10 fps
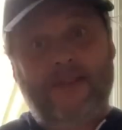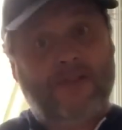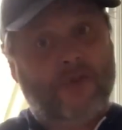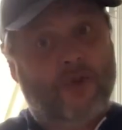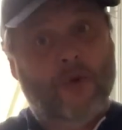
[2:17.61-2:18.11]

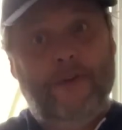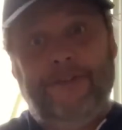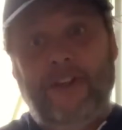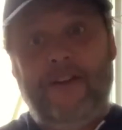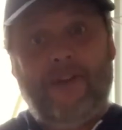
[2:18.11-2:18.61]
This is good
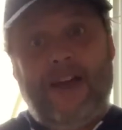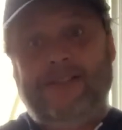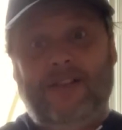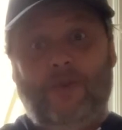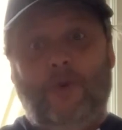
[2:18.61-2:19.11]
flavor.
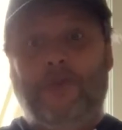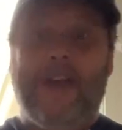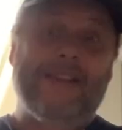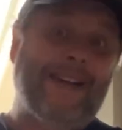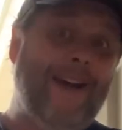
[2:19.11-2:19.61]
As I told
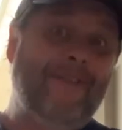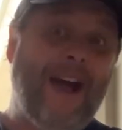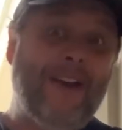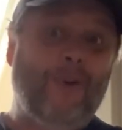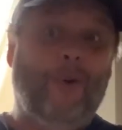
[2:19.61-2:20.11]
you, as I've
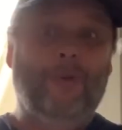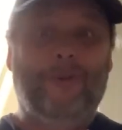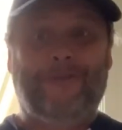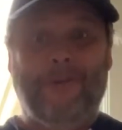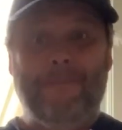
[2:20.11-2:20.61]
gotten
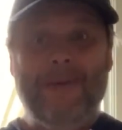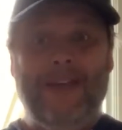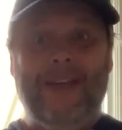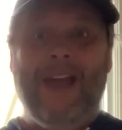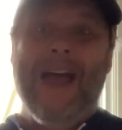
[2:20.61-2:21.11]
older, for
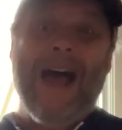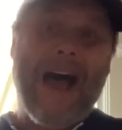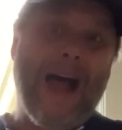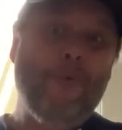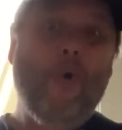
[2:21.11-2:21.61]
me,
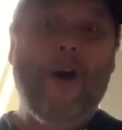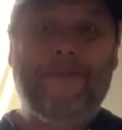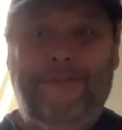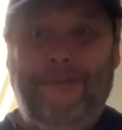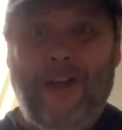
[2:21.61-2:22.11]
I
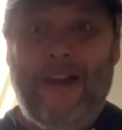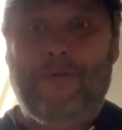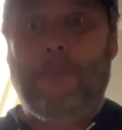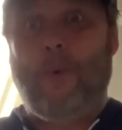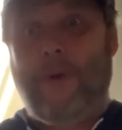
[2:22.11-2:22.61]
want
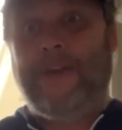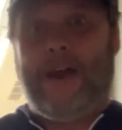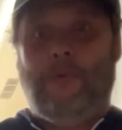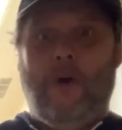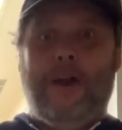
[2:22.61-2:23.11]
flavor more
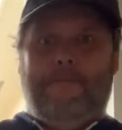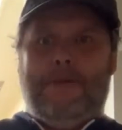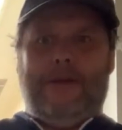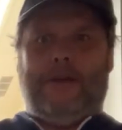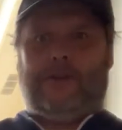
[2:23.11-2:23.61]
than I
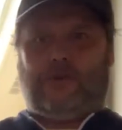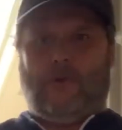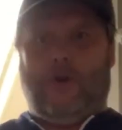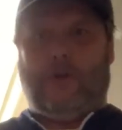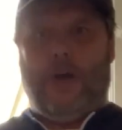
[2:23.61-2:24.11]
want me,
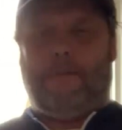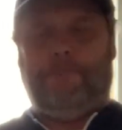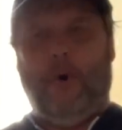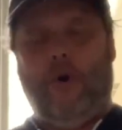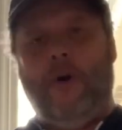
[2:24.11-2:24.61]
strong
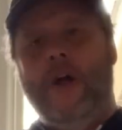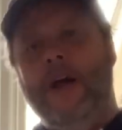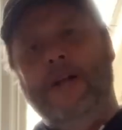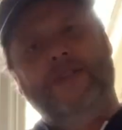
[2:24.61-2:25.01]
like bull.